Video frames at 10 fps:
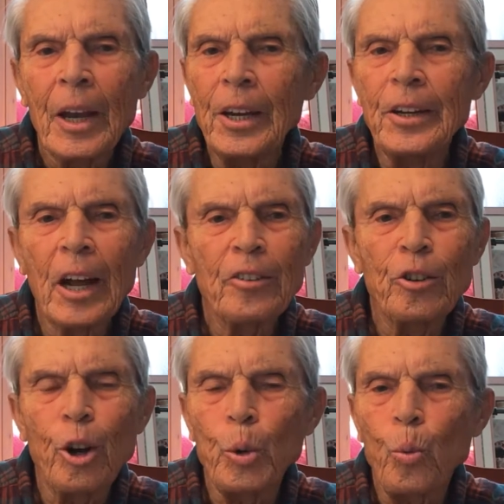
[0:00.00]
He does
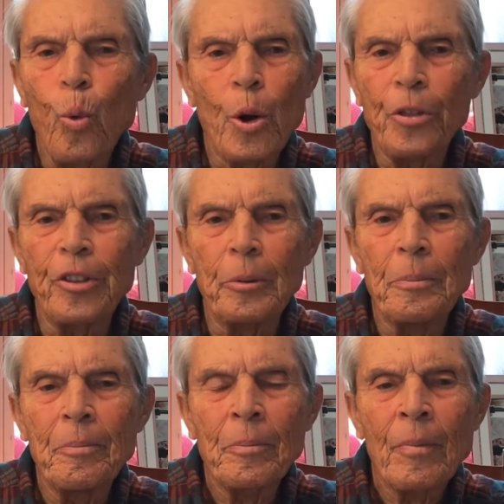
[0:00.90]
not want
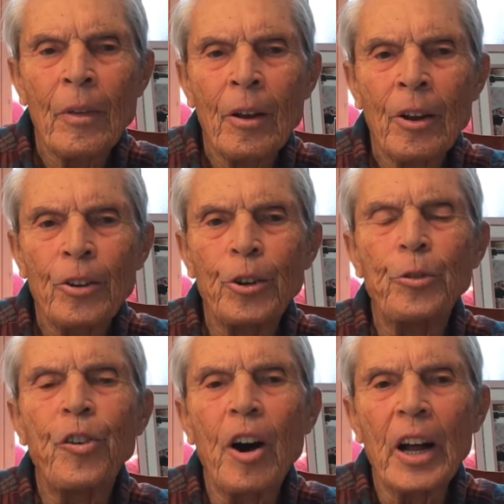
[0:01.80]
them to
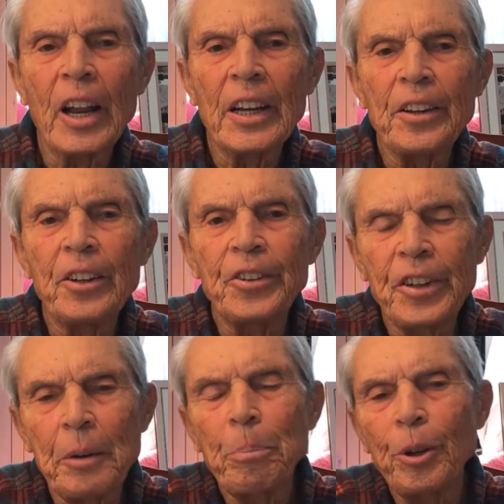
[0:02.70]
violate the
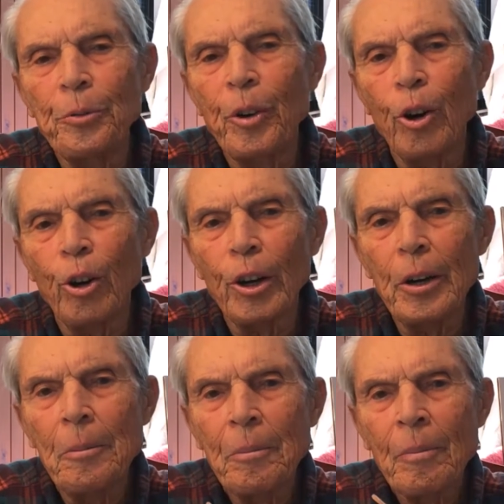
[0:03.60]
temple of
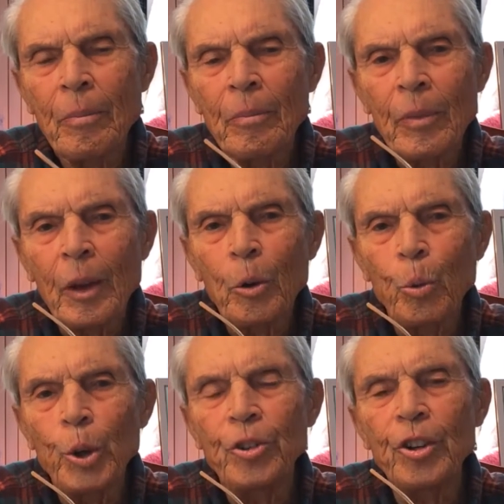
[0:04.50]
God,
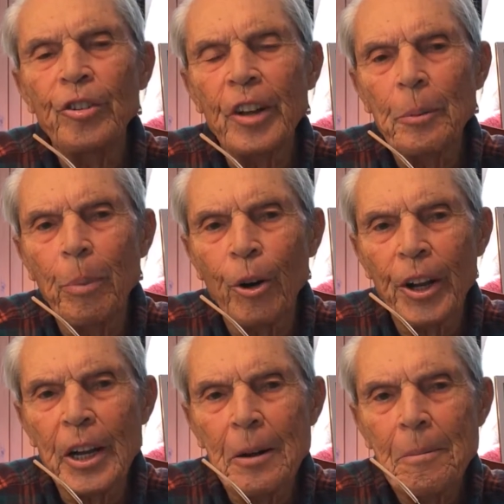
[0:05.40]
which is their
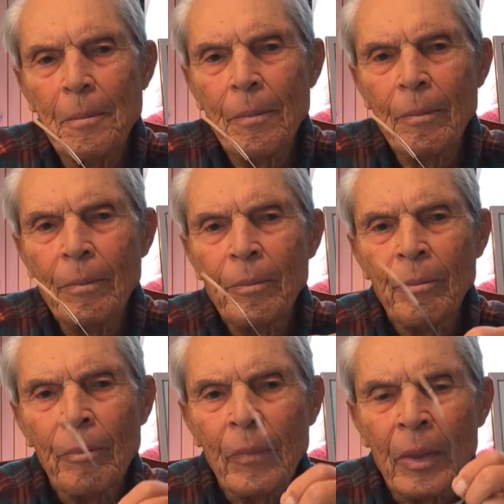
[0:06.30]
body.
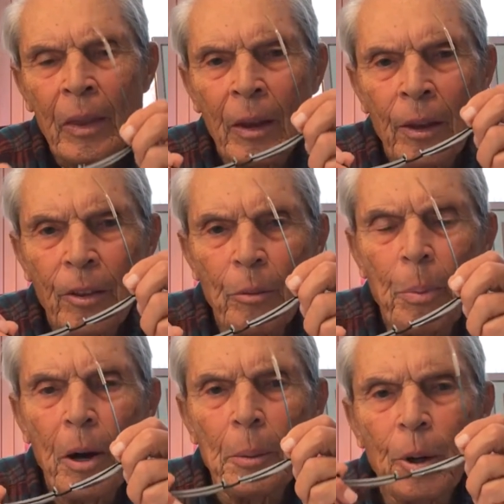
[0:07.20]
The
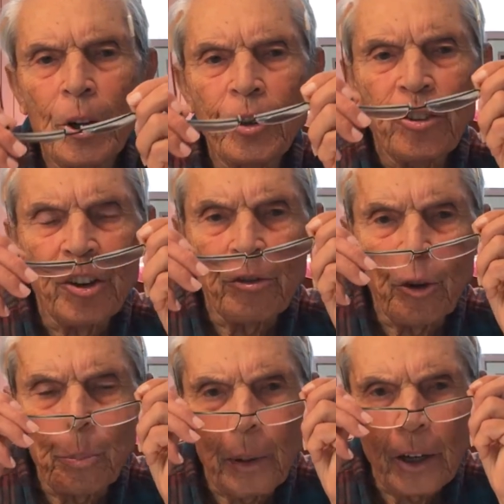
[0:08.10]
Bible in
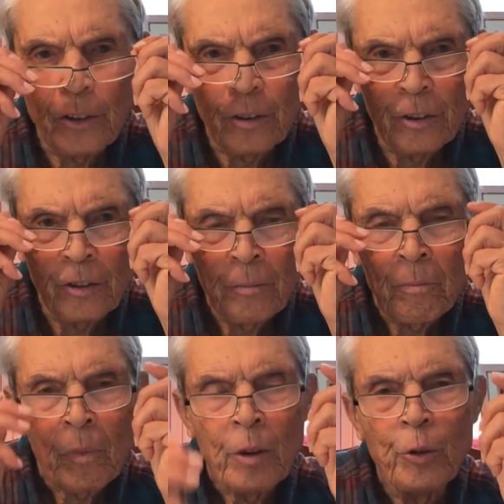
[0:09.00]
several places
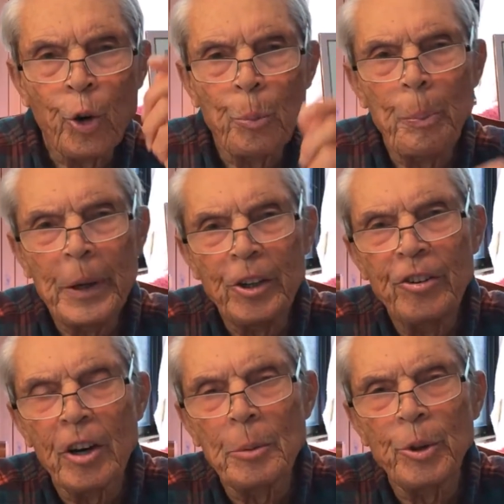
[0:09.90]

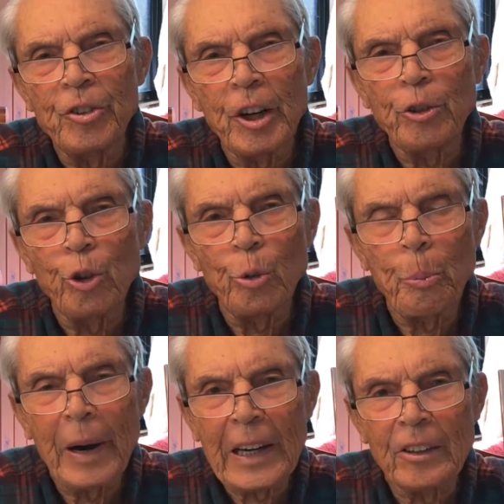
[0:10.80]
forbids homosexual
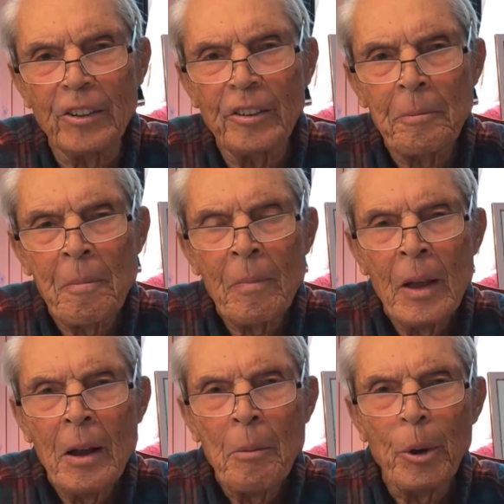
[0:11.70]
practice,
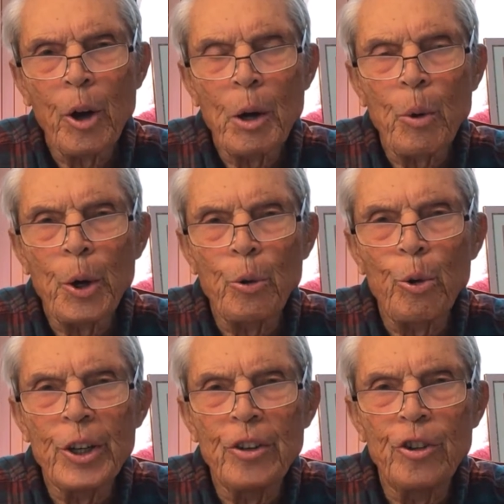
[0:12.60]
but I want to
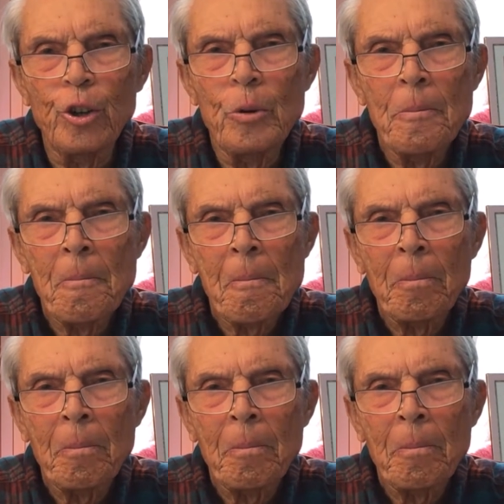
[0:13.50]
read you